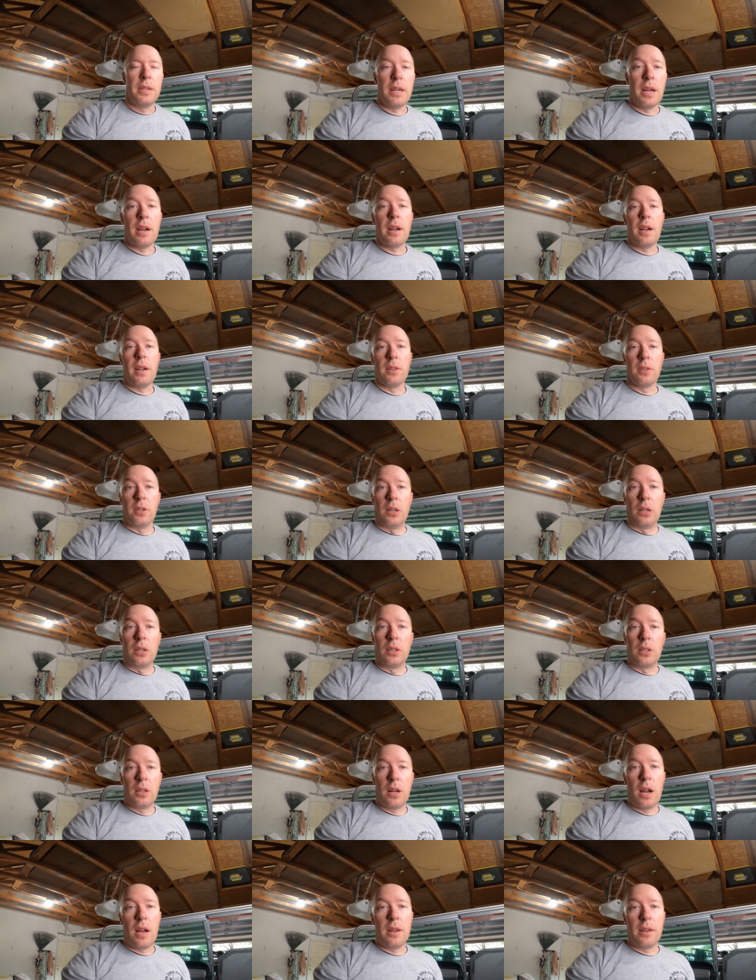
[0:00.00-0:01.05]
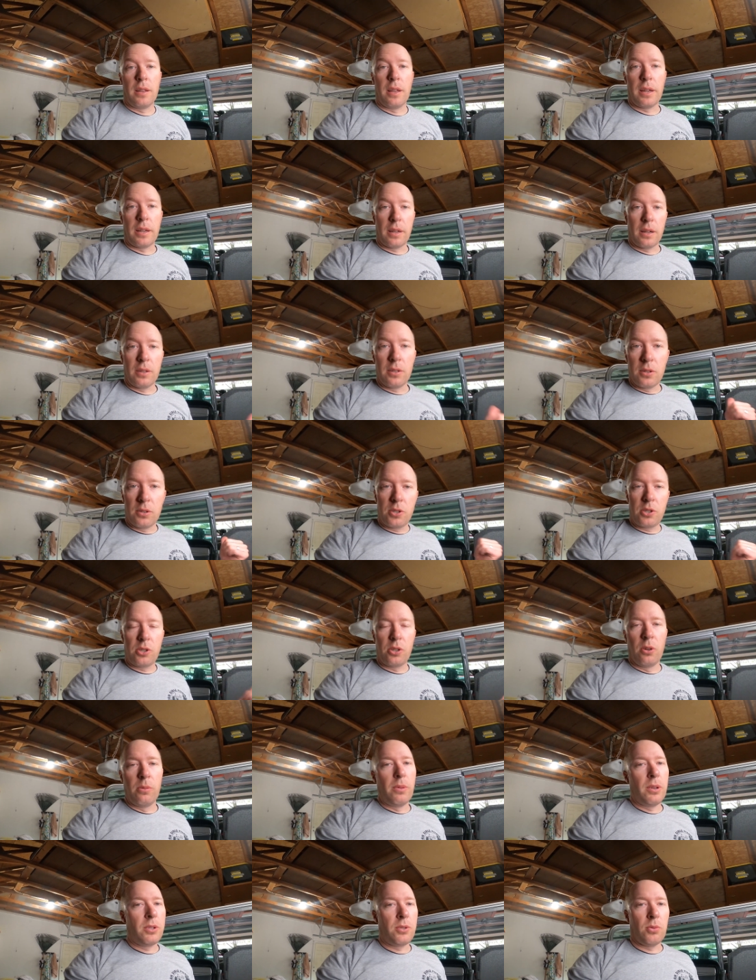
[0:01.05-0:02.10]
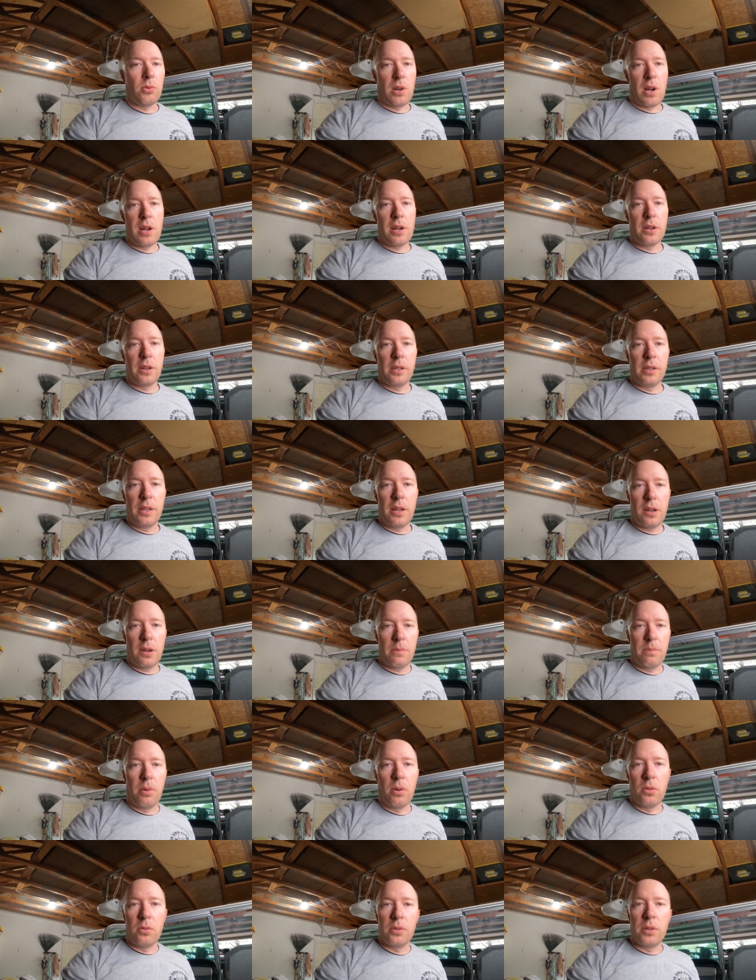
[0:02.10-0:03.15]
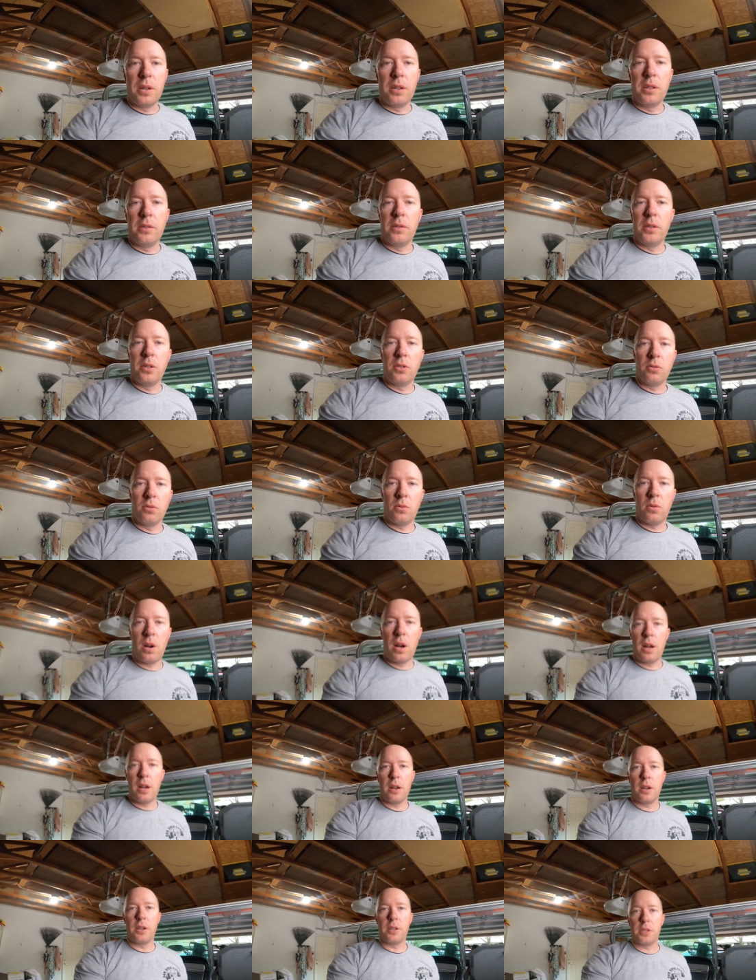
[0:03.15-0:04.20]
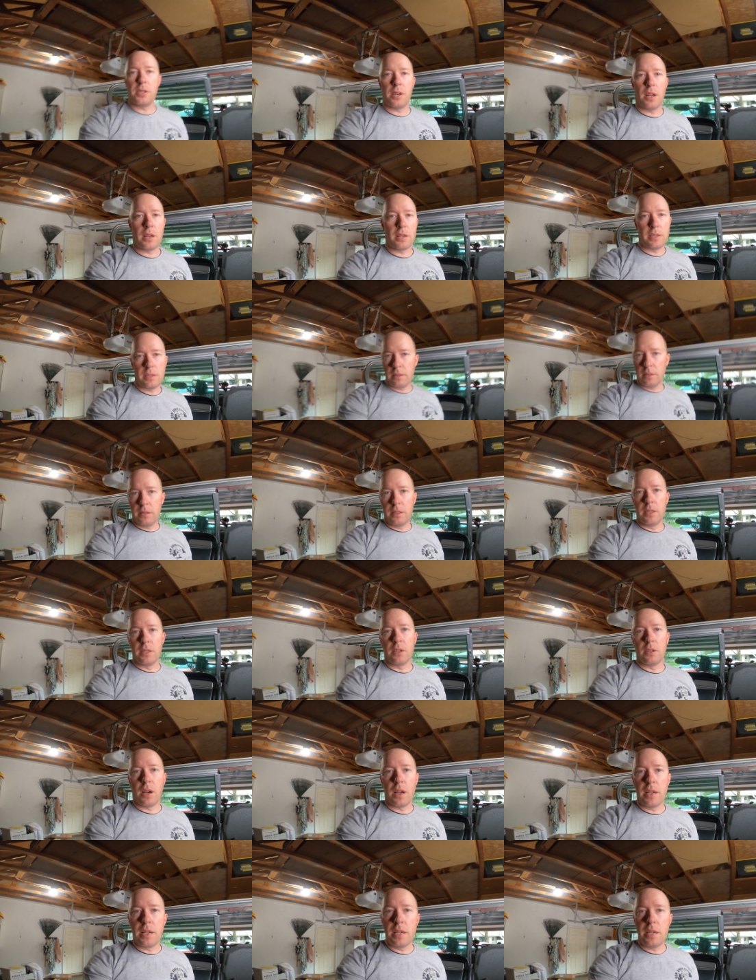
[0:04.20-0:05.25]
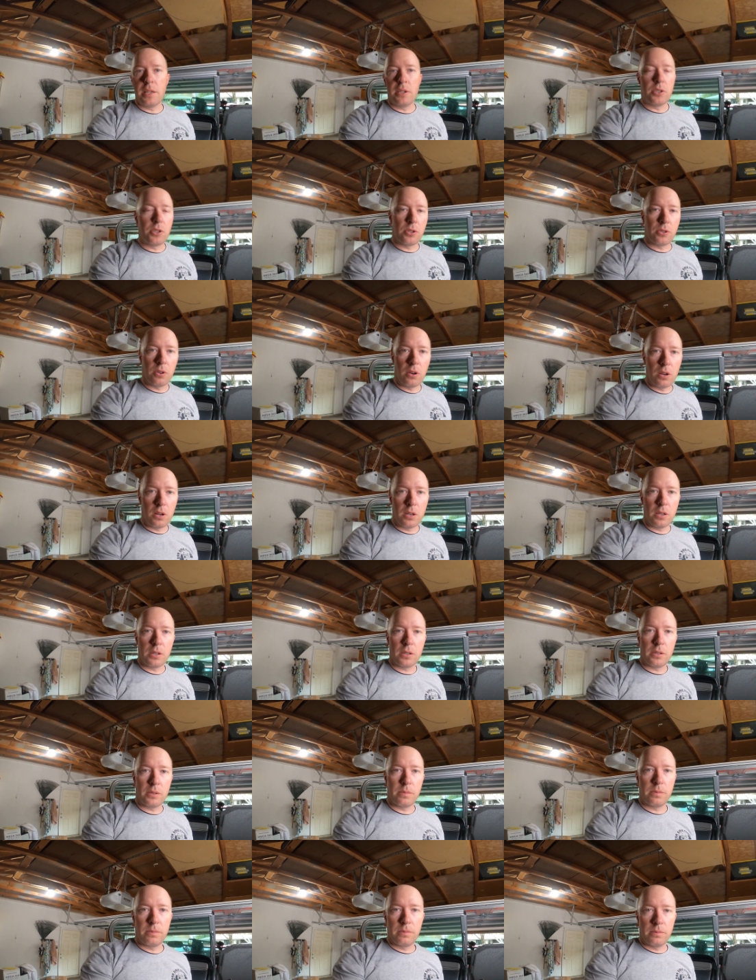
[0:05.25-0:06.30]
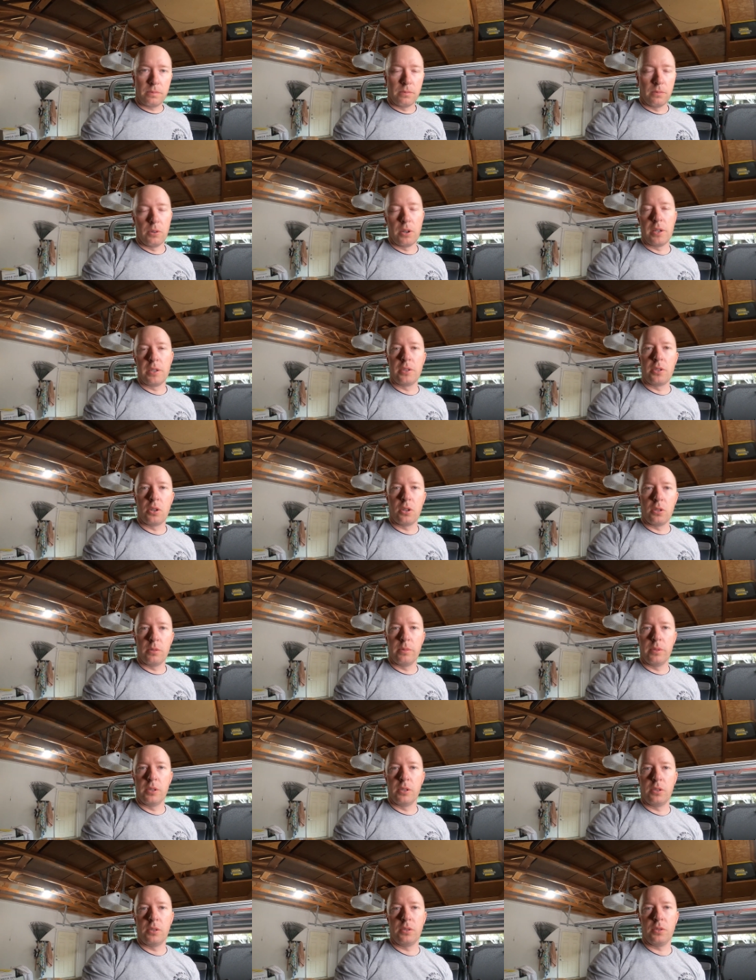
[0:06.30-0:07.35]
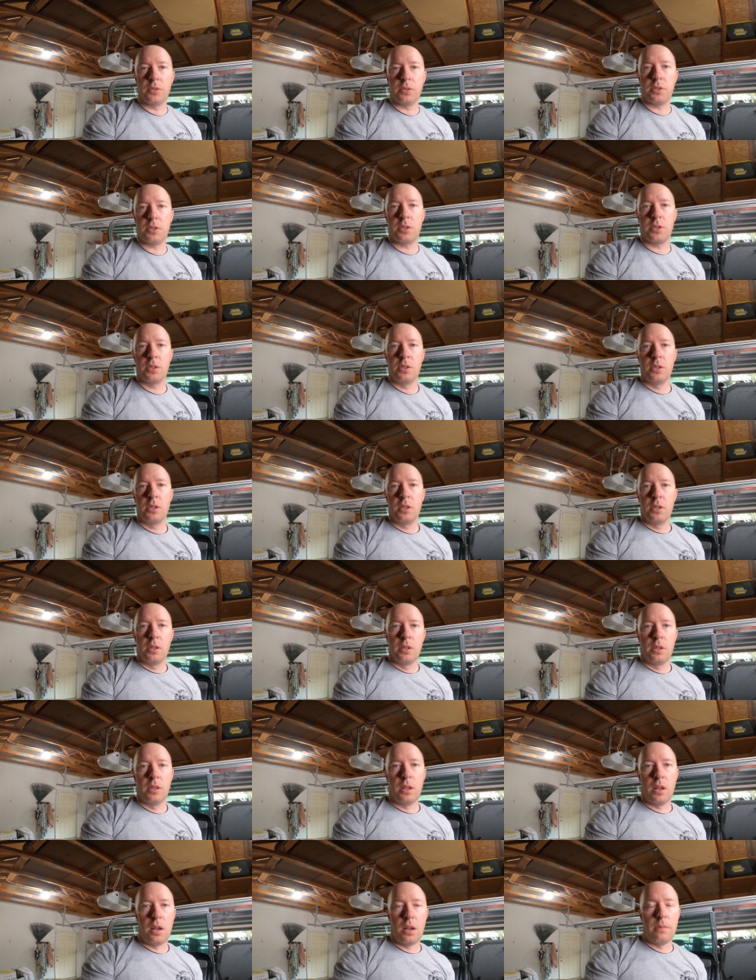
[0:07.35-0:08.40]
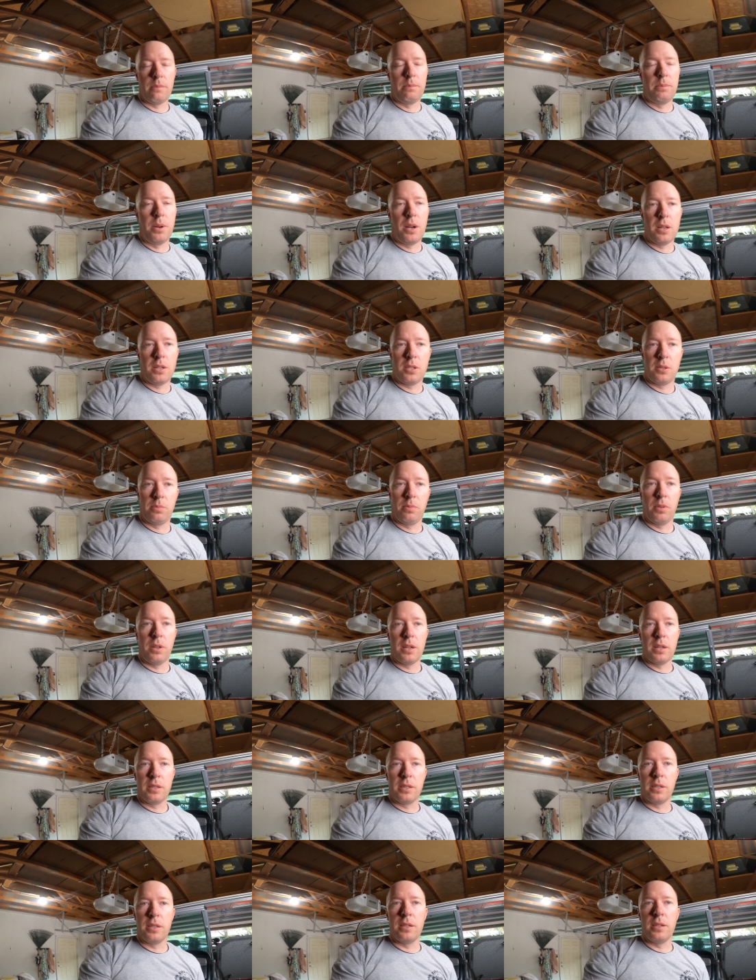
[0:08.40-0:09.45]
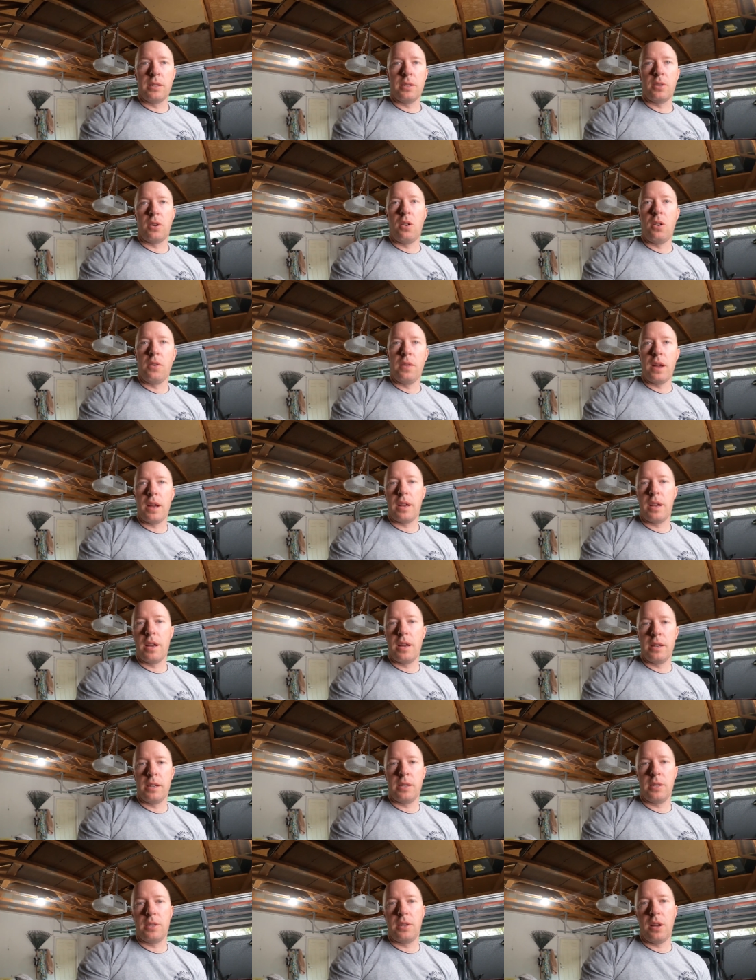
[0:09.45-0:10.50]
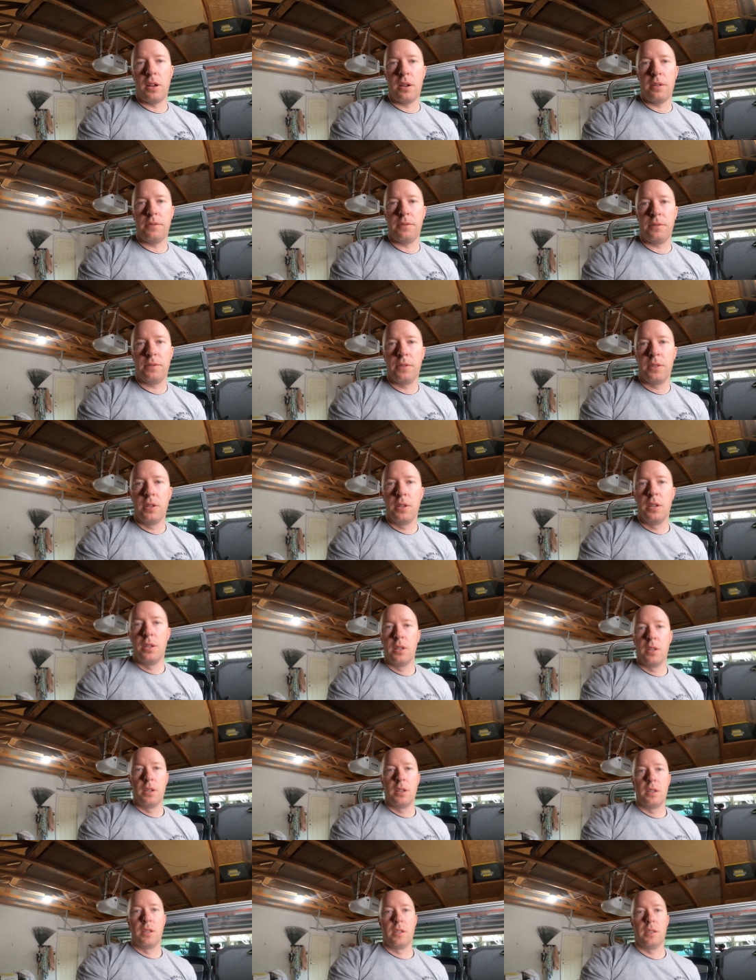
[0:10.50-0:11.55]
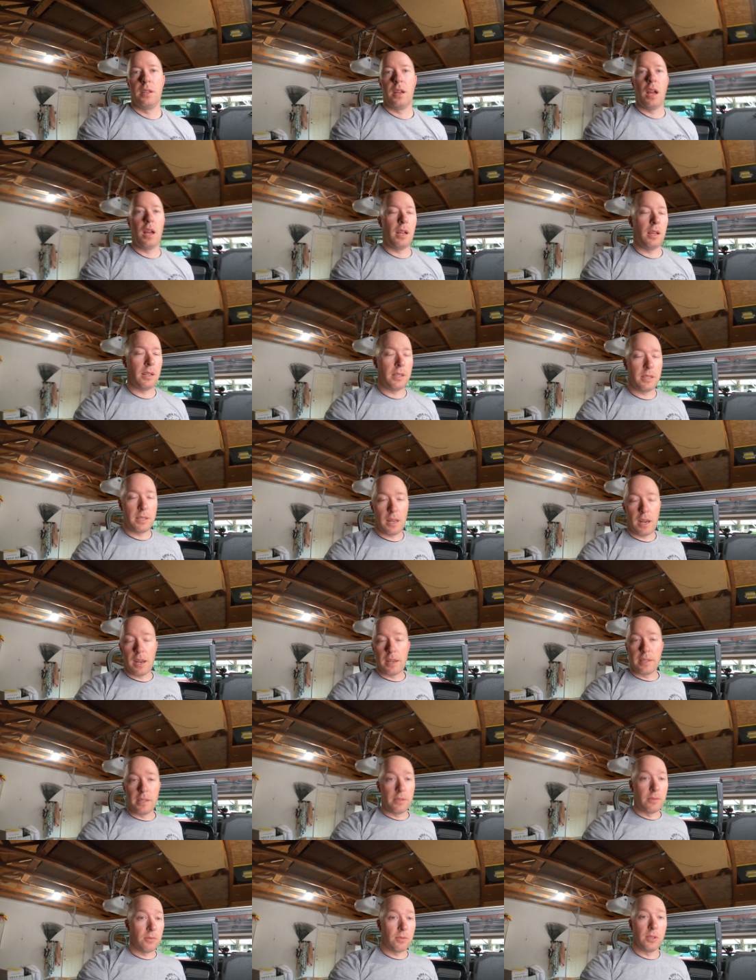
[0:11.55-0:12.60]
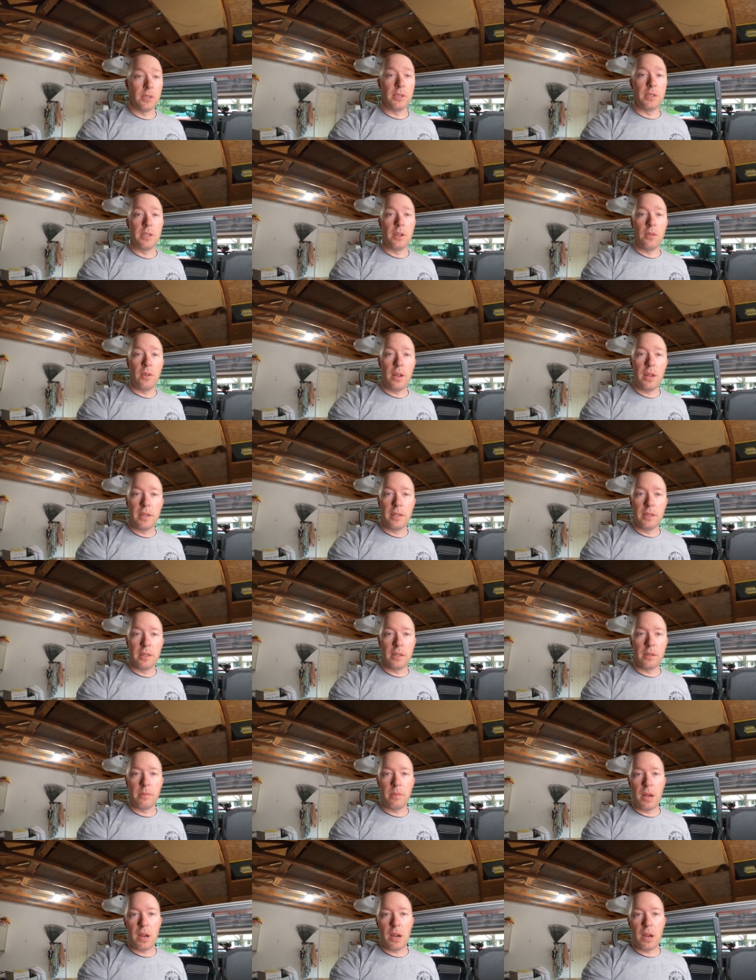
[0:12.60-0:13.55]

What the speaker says: yeah, I learned a lot. Like, there's so much wiring there, pulling individual wires. I heat shrunk ring terminals, butt splices, all that kind of stuff. Like I said, I didn't really know anything